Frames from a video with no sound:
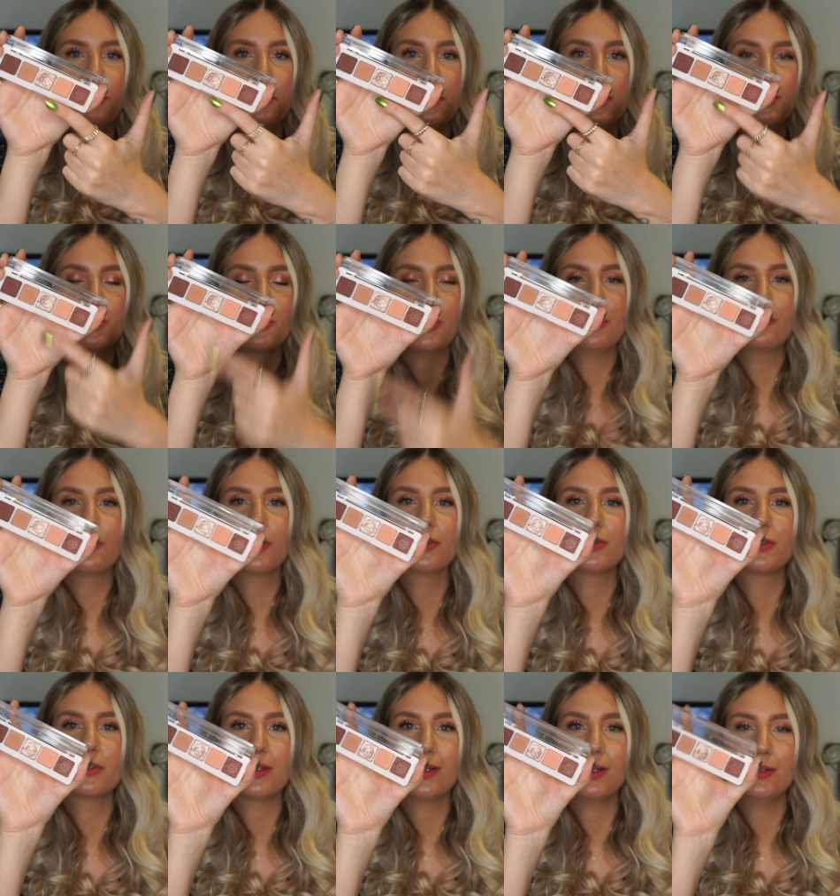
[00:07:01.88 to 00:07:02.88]
but it's quite
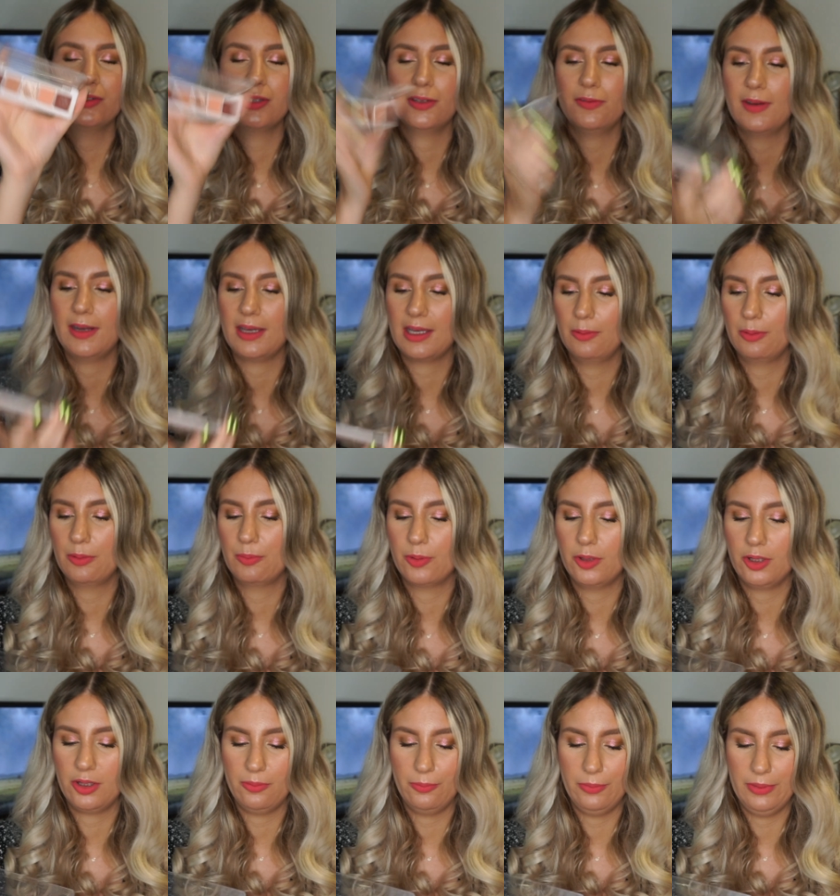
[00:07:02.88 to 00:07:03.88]
versatile. So I feel like it would
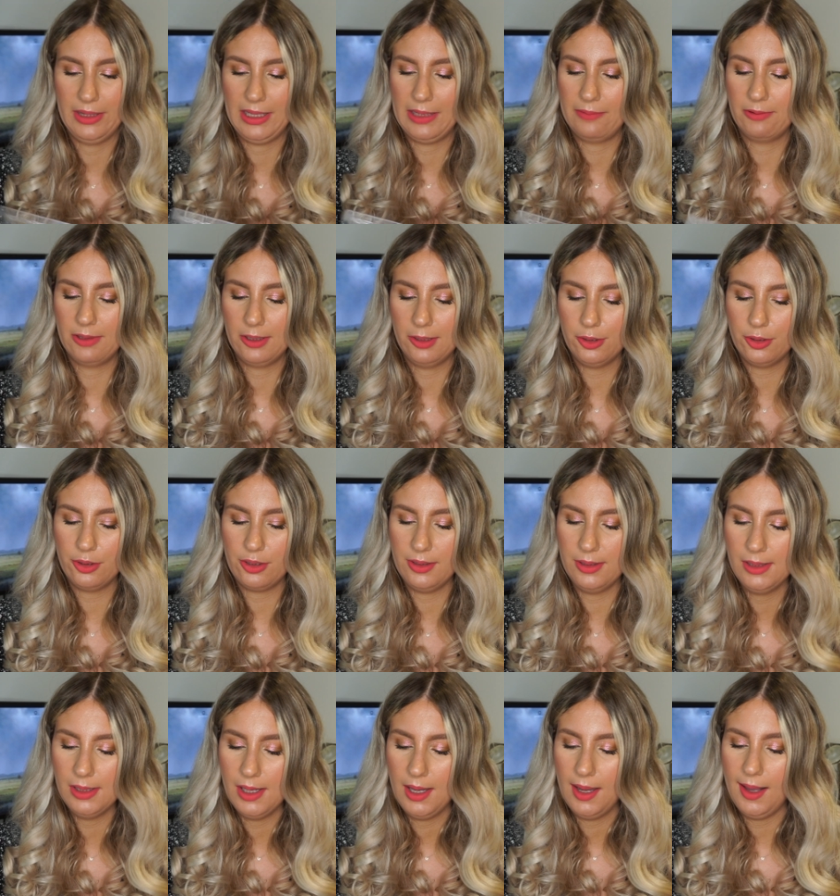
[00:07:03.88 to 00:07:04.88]
work with every look.
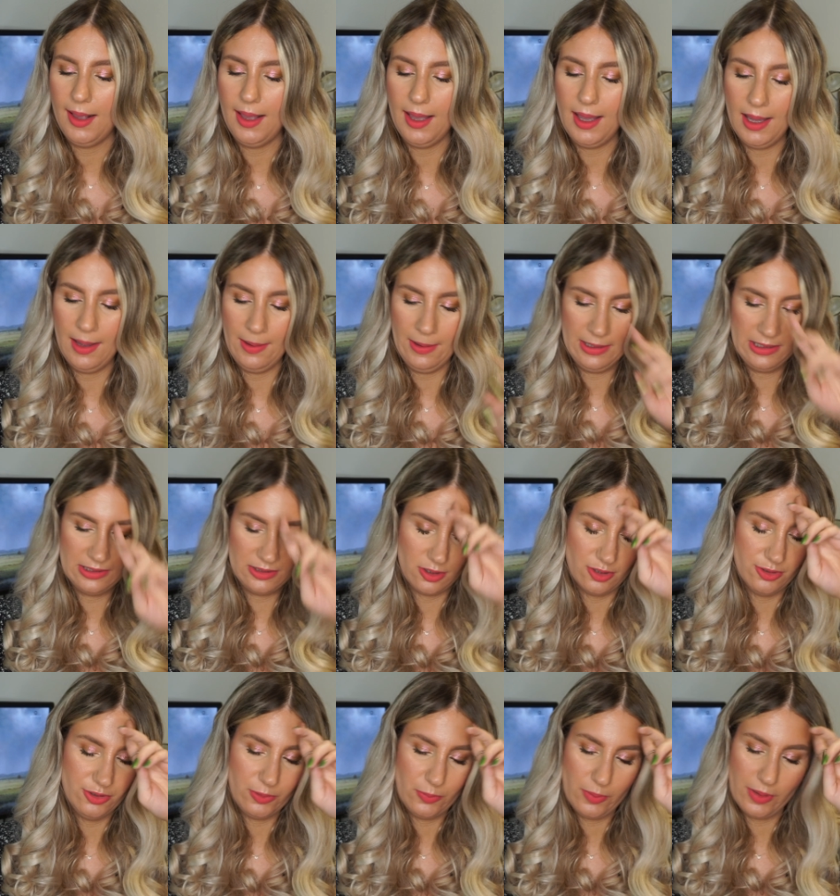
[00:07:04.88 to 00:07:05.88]
Uh, and it's
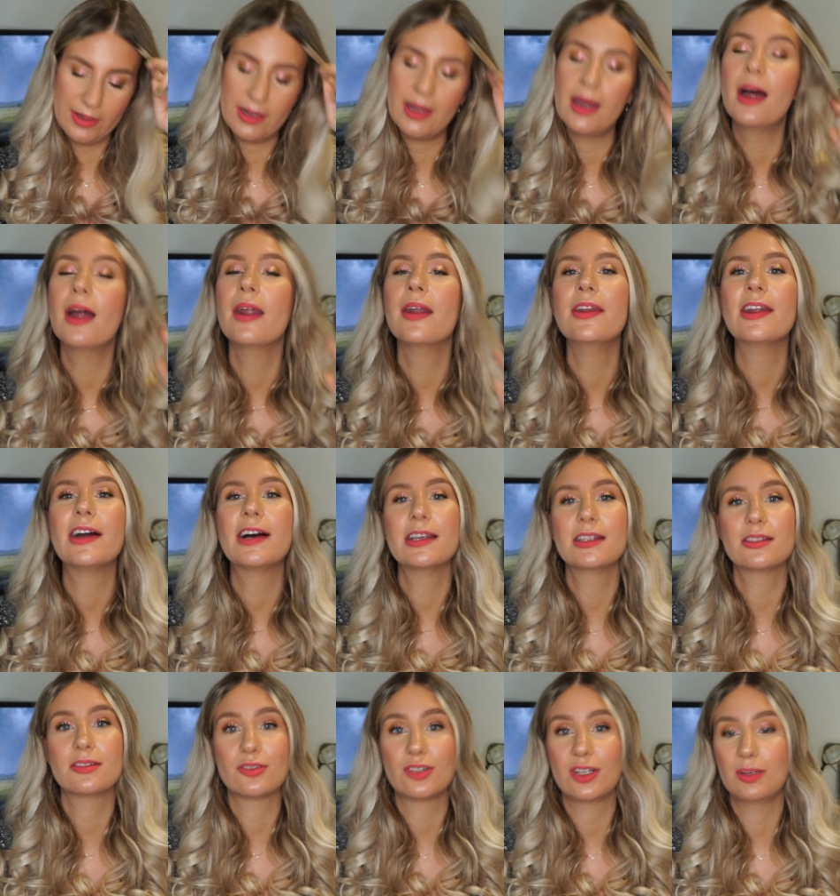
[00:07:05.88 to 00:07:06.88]
also quite a
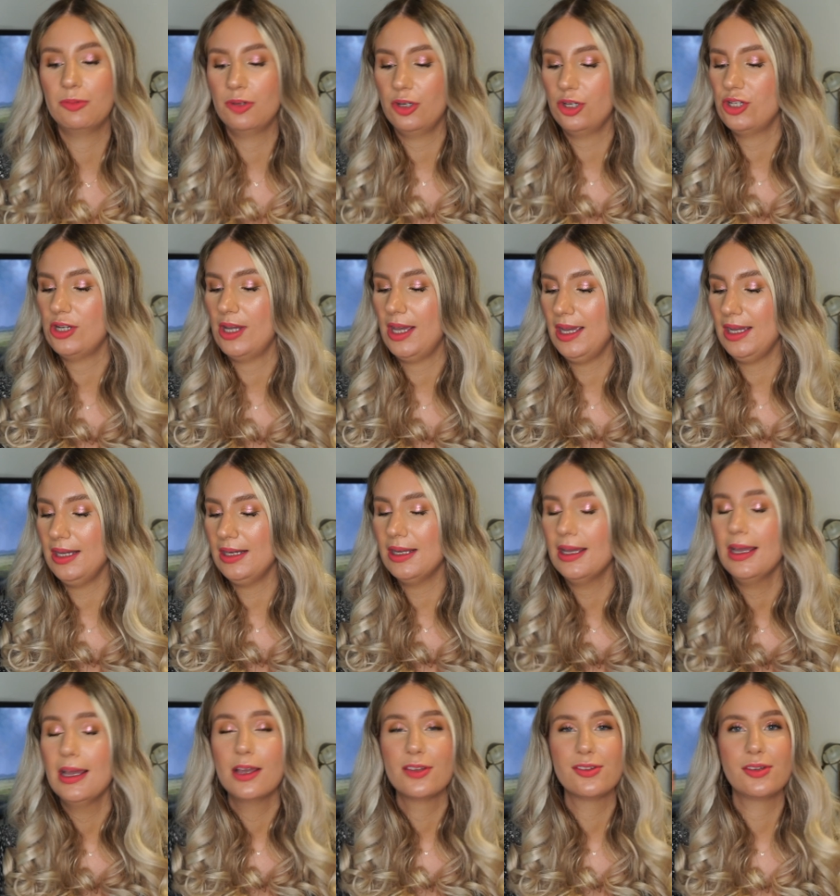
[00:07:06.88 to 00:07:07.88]
nice shimmer shade.
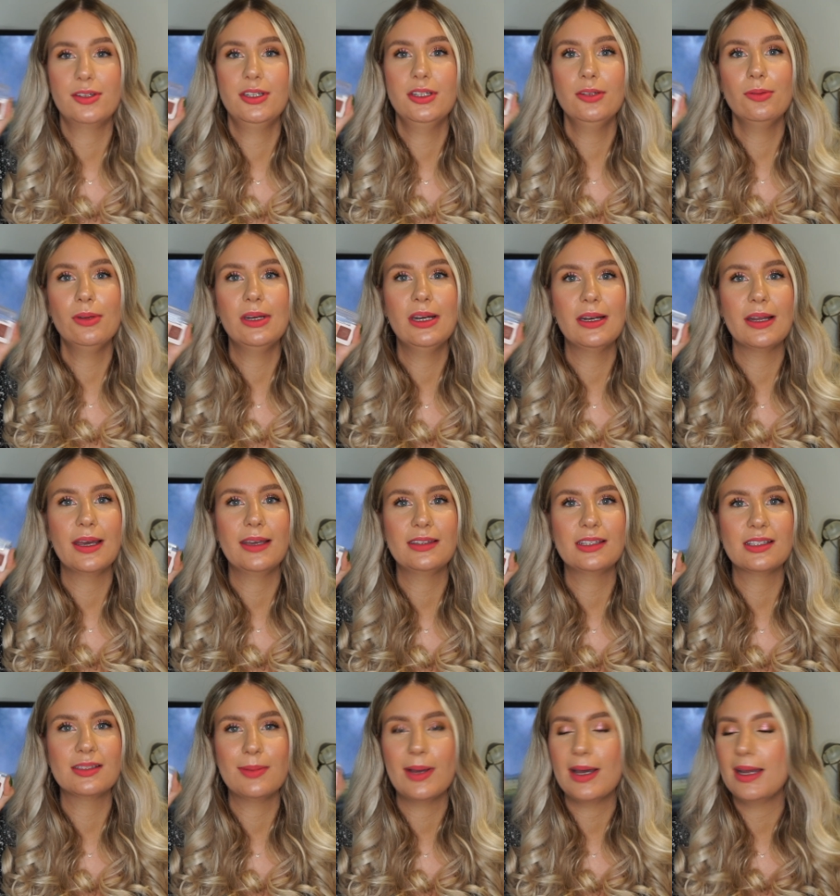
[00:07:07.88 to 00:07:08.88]
So I do really like
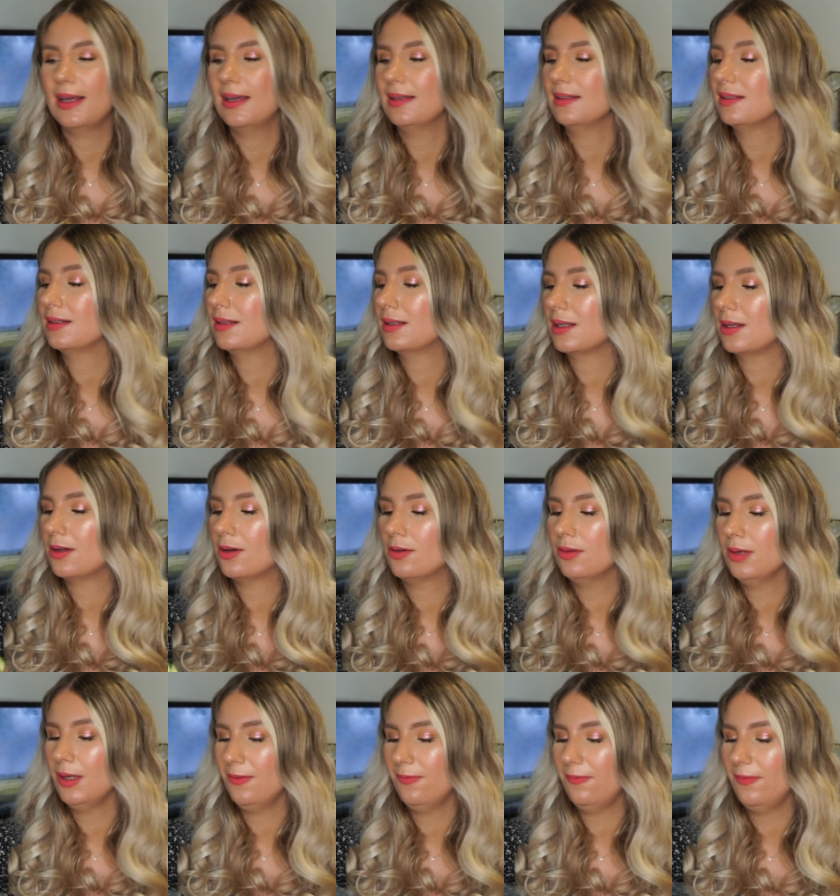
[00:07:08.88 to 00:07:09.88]
this palette. The
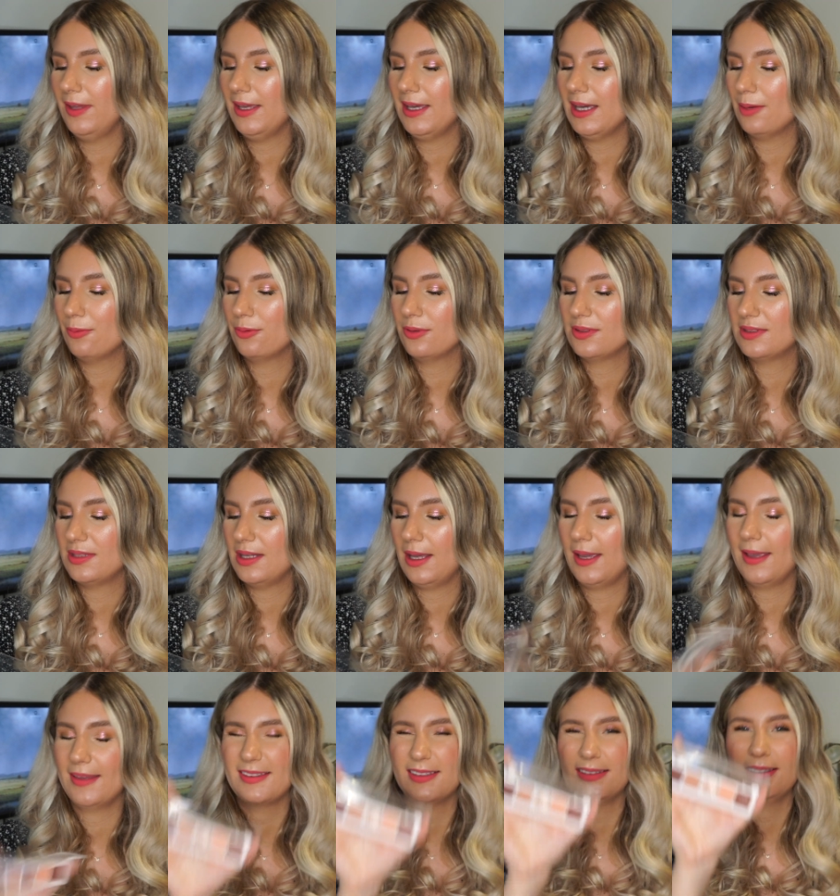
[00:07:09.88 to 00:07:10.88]
only thing I would say
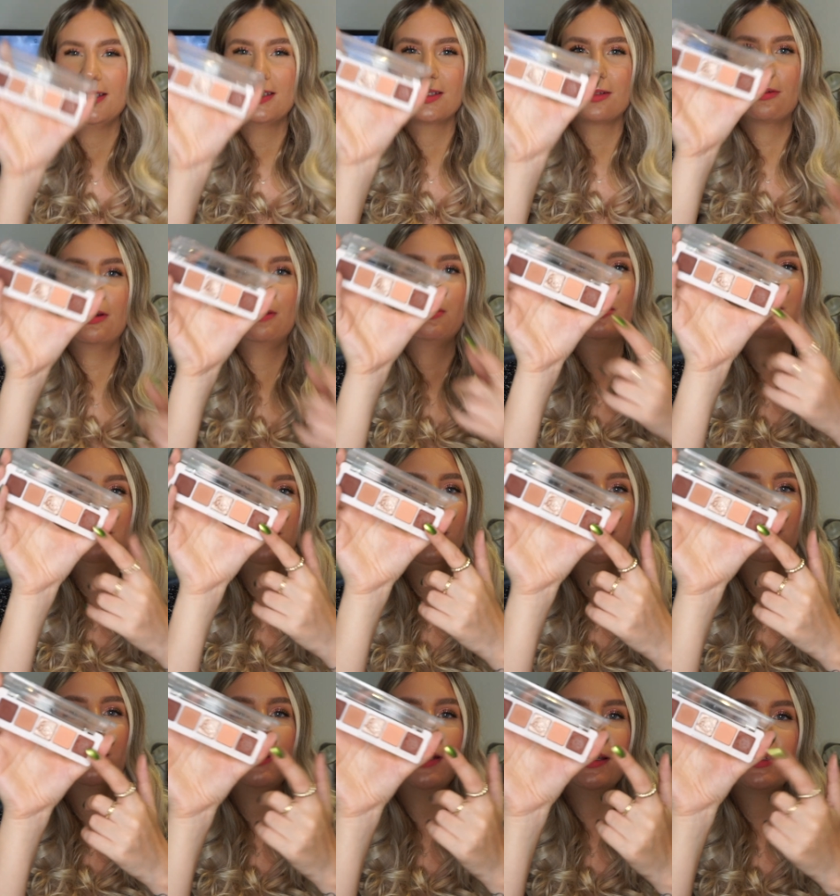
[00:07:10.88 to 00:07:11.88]
is that this creamed
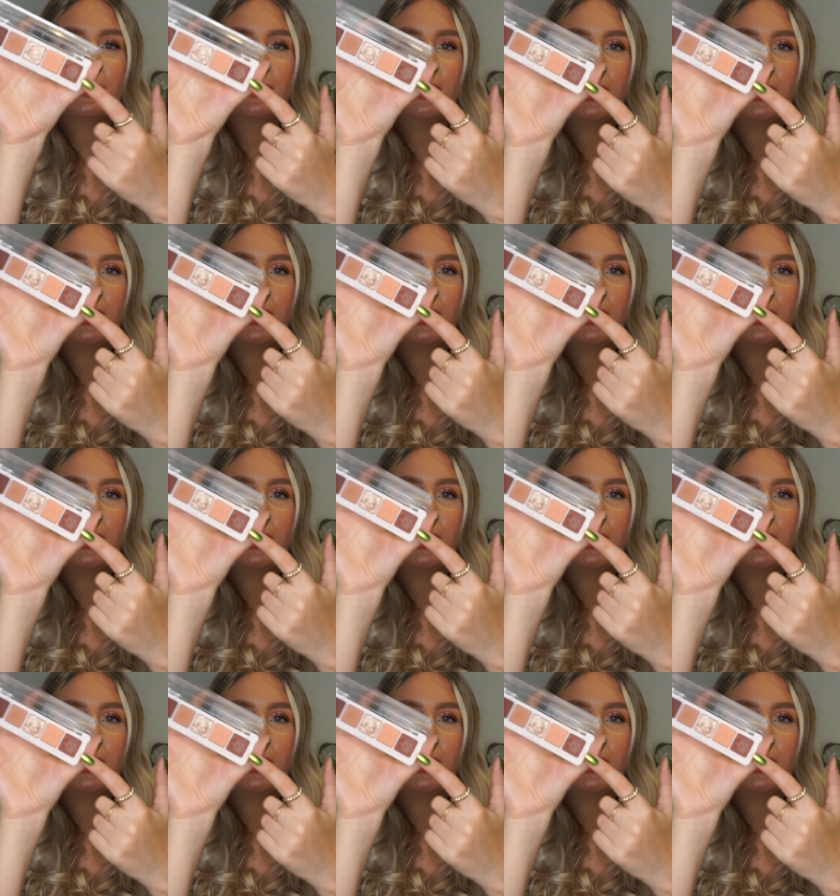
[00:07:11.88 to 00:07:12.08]
powder is an